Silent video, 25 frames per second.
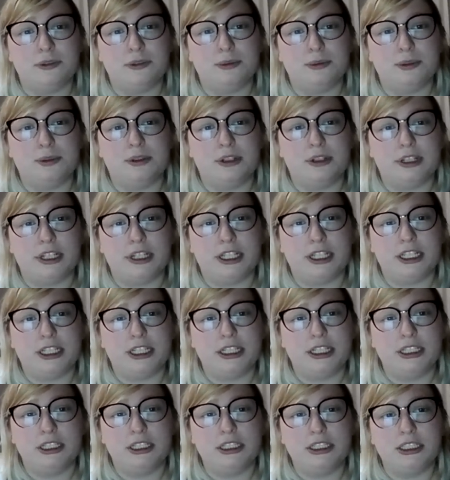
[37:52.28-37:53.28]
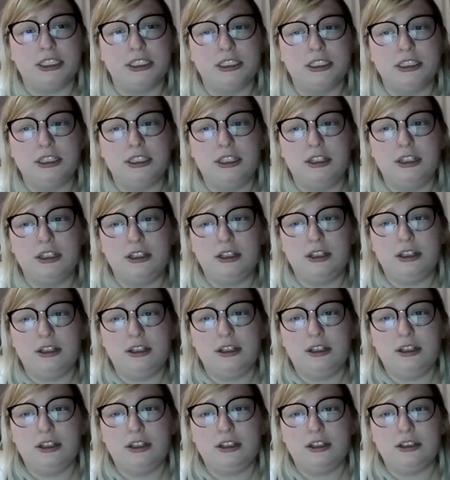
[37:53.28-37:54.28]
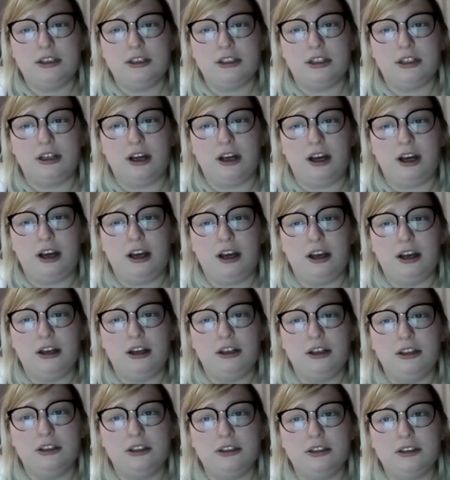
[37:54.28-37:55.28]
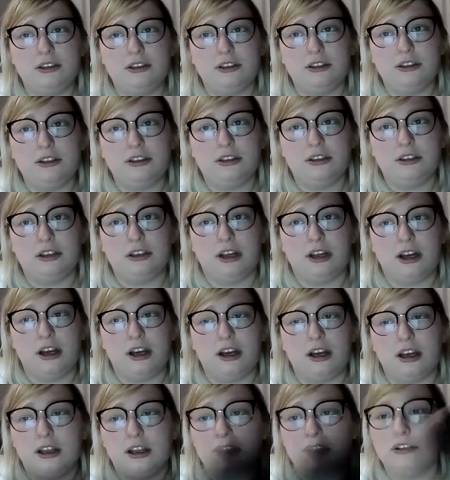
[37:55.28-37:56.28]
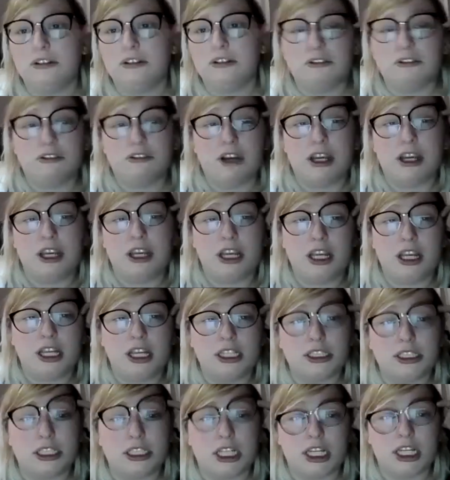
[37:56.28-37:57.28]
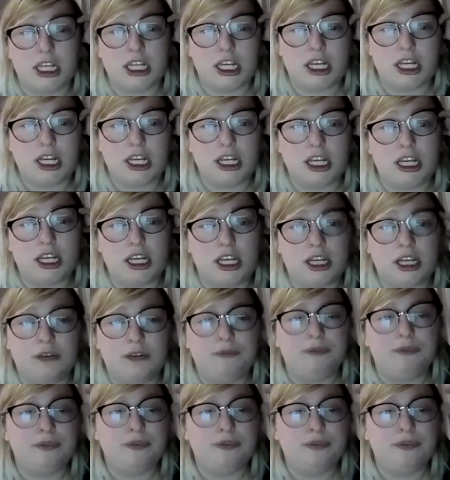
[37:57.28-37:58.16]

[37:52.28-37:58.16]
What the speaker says: so boring. Oh, God, crazy.